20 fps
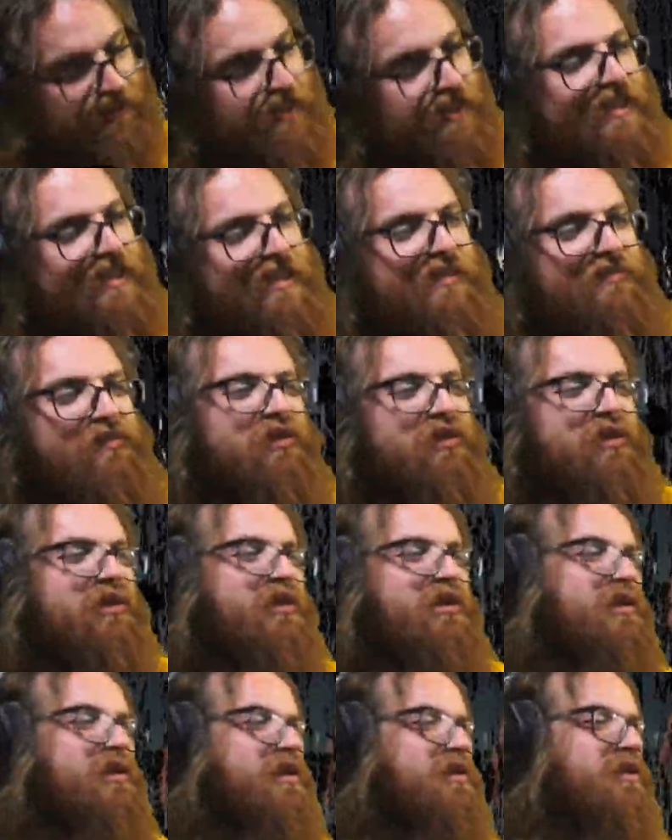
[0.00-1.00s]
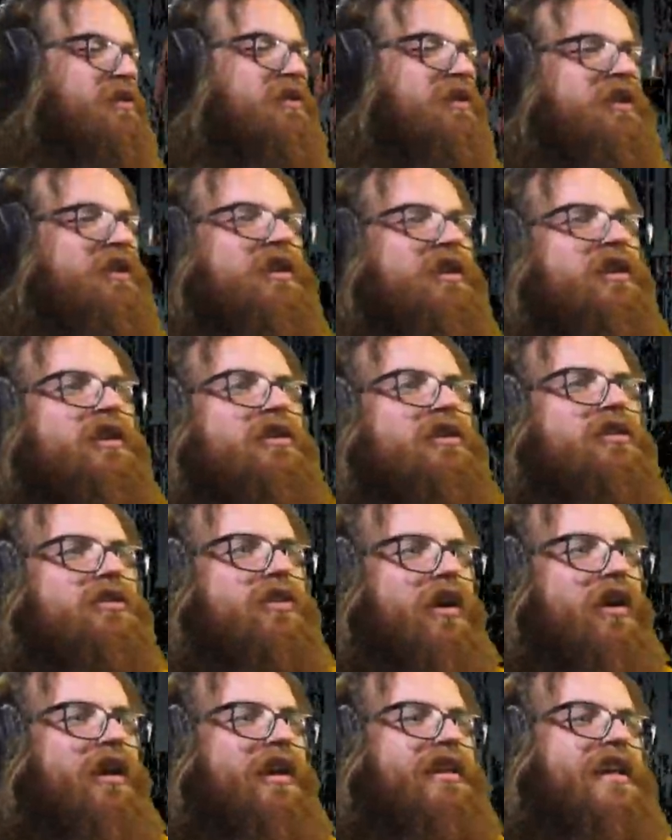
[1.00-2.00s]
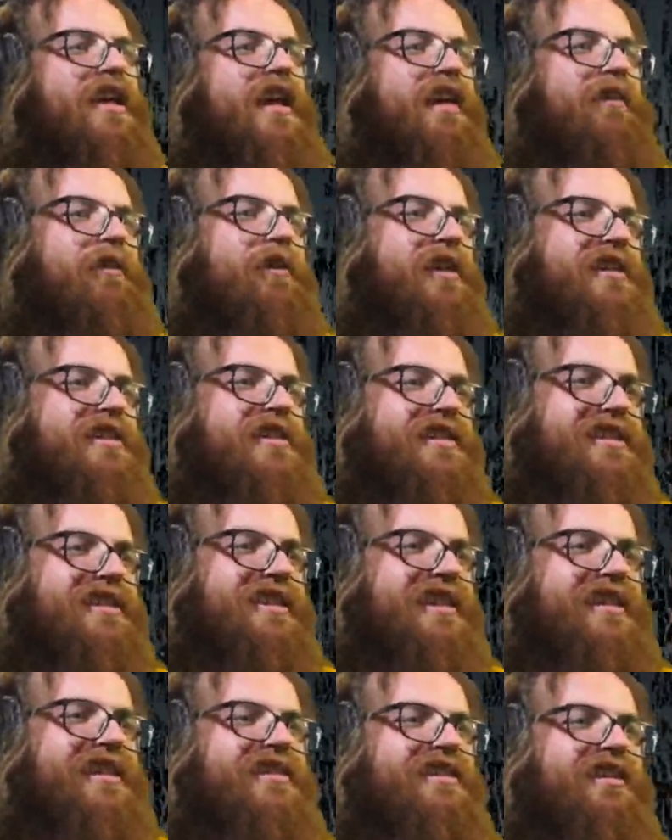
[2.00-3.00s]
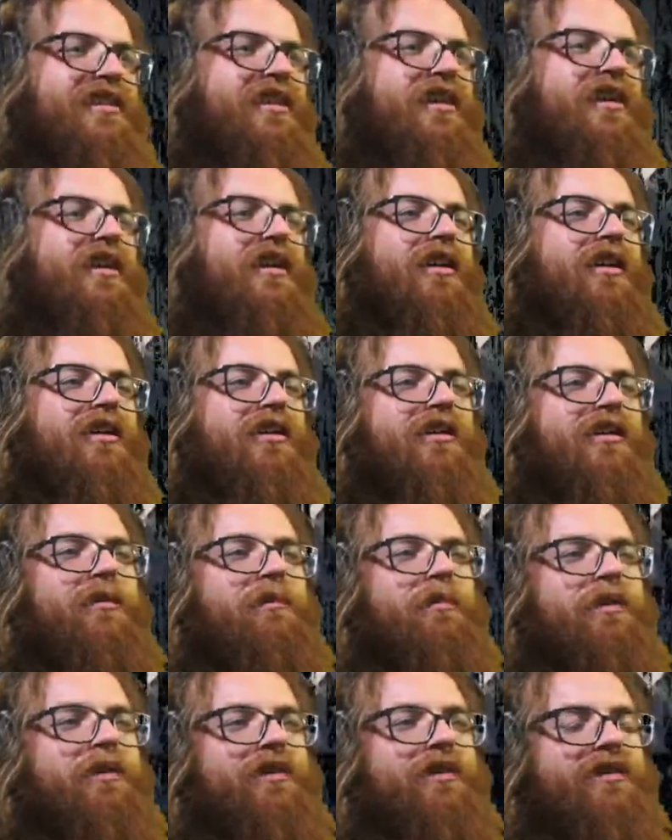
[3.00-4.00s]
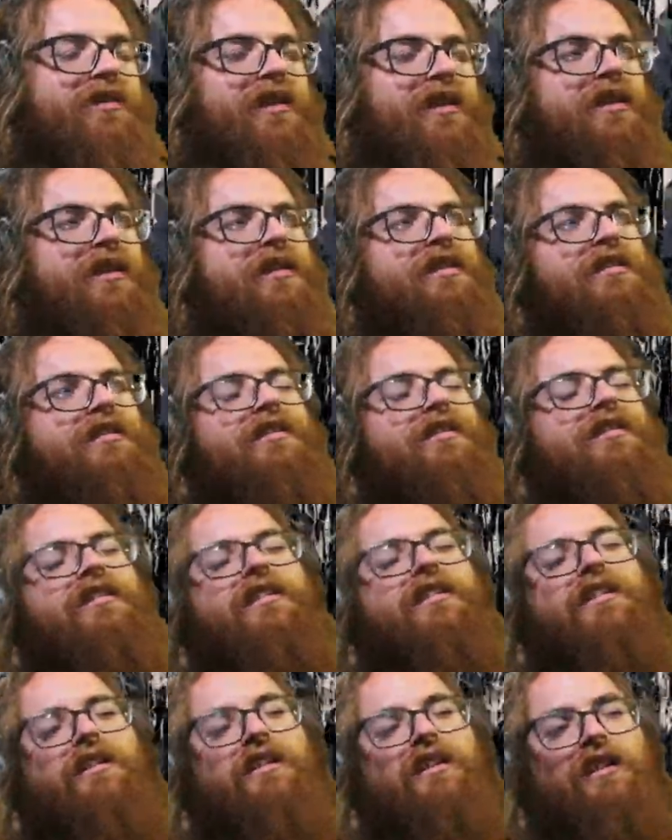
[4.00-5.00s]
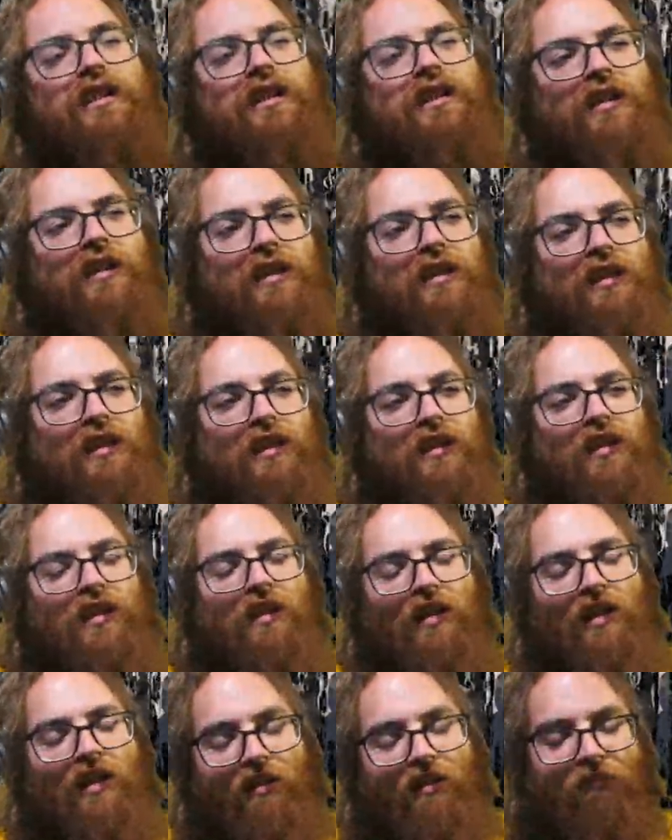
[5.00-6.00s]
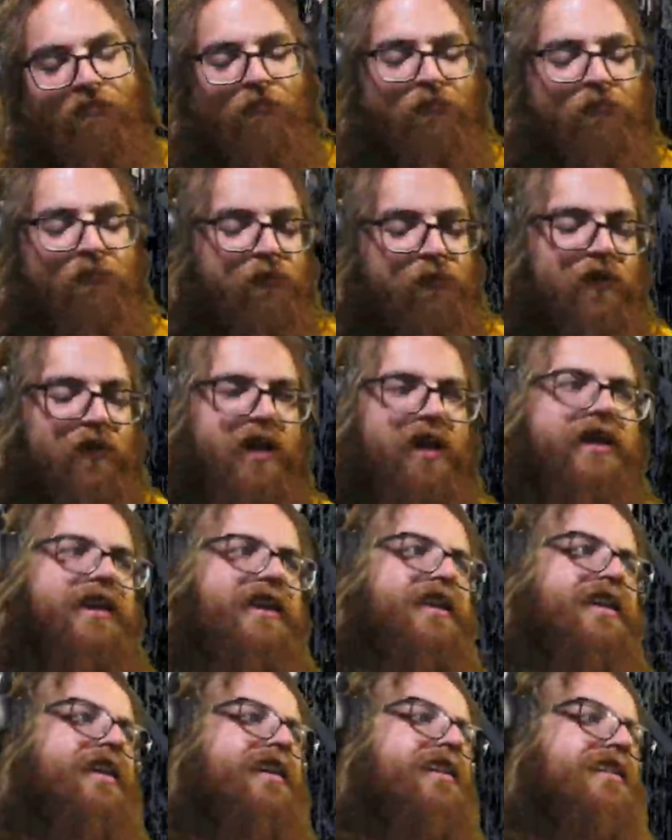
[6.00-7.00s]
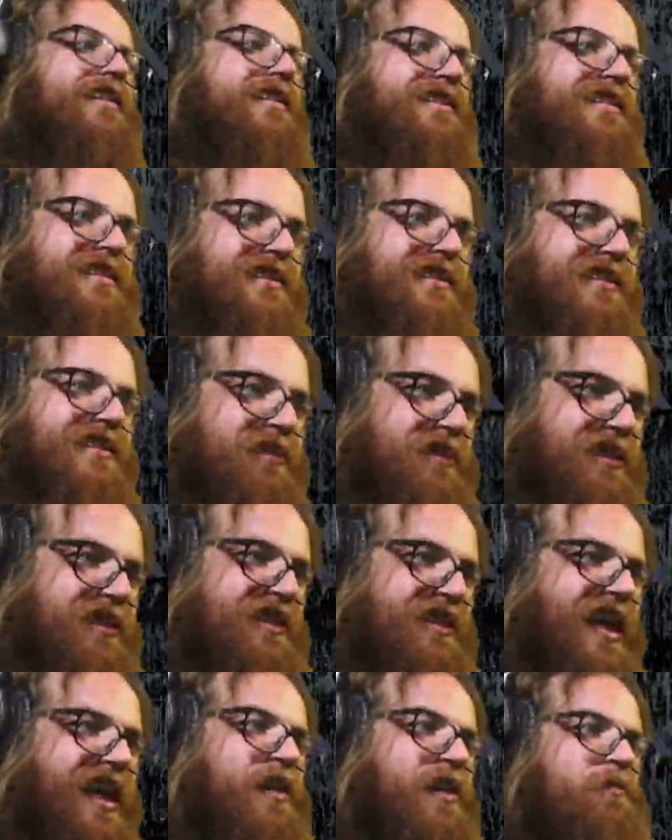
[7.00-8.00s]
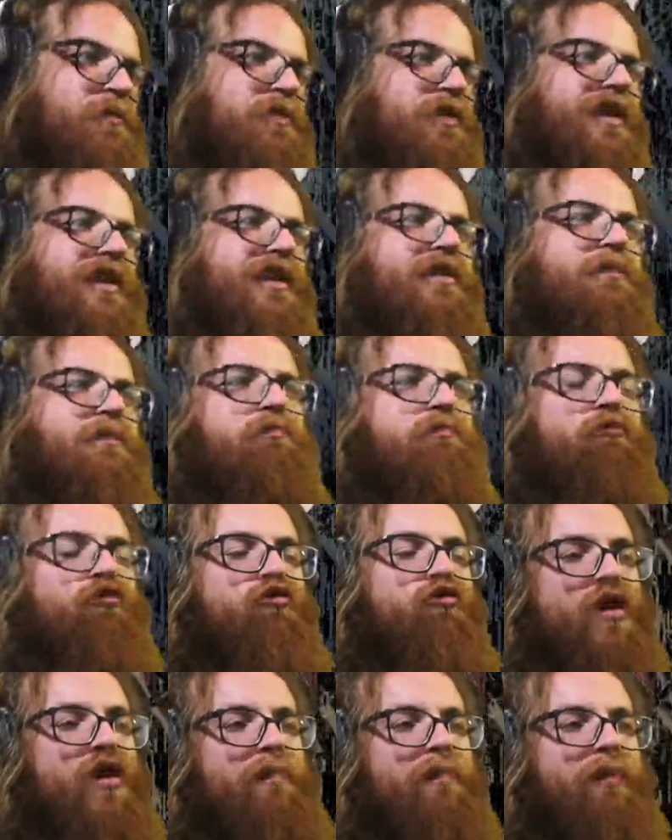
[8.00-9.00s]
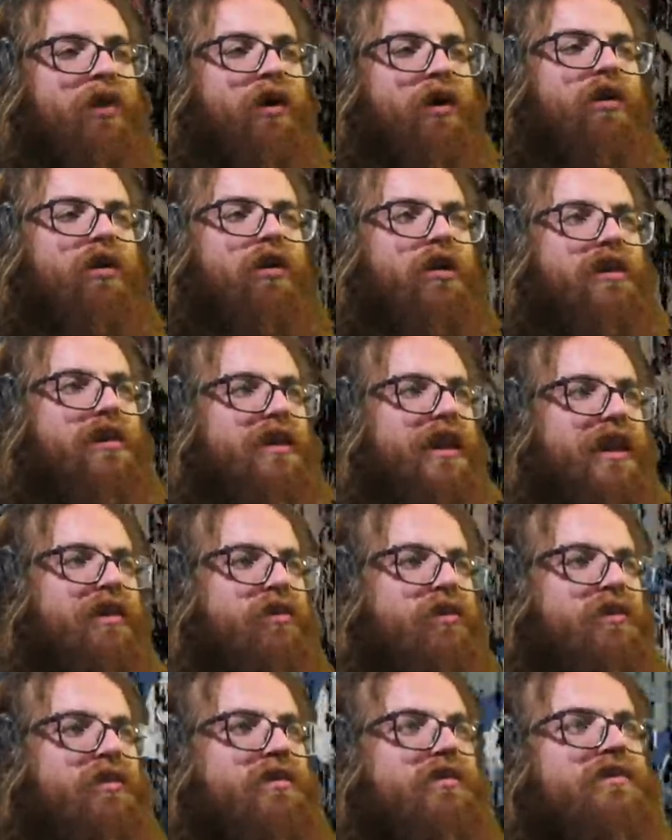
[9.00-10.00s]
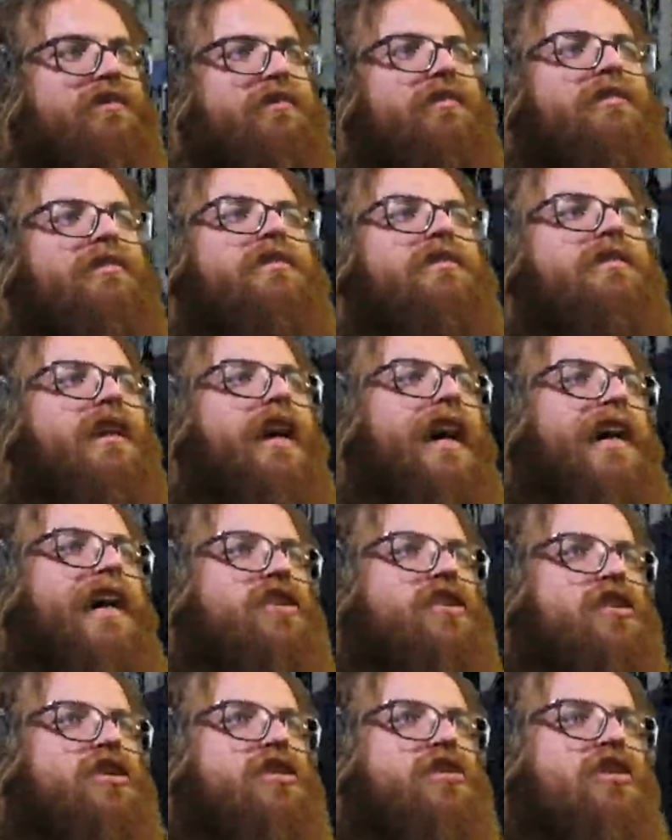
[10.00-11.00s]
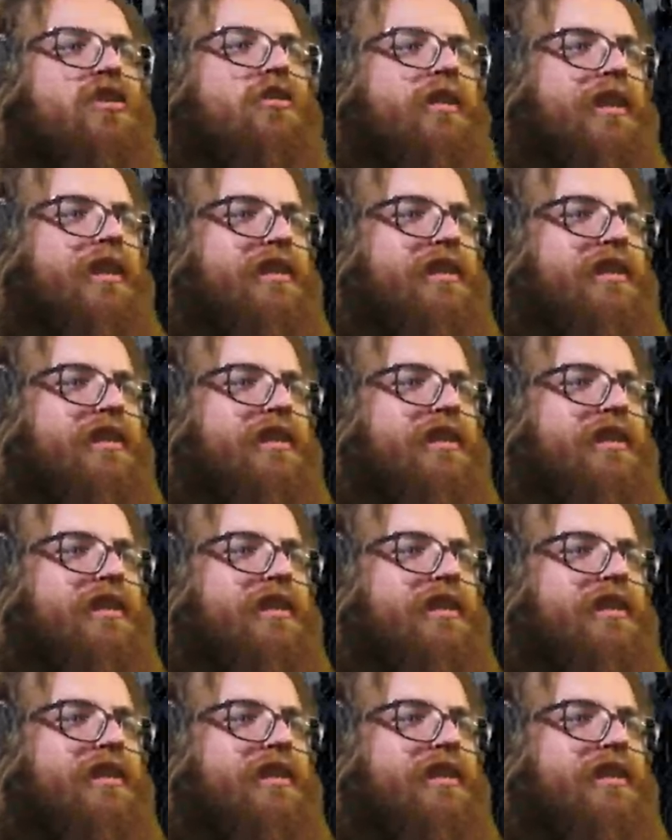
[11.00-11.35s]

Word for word: oh, it's feeling a little drawn. And then I realized this is 100% a fucking setup to rip our hearts out. I just know it.